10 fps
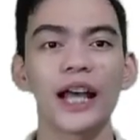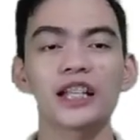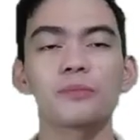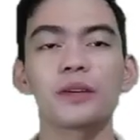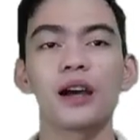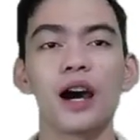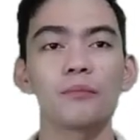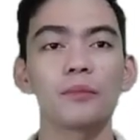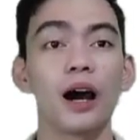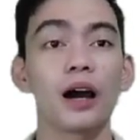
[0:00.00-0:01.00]
has
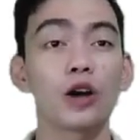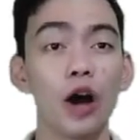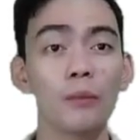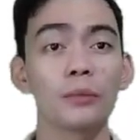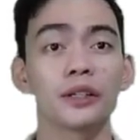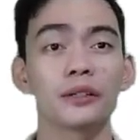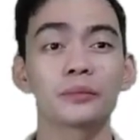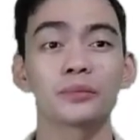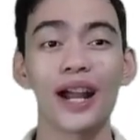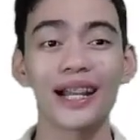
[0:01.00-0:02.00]
become a common
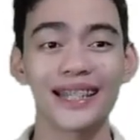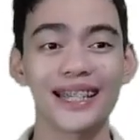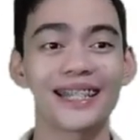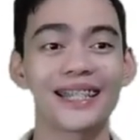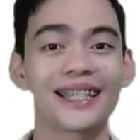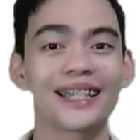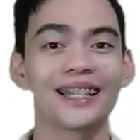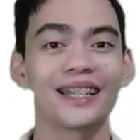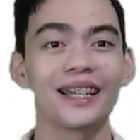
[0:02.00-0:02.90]
practice.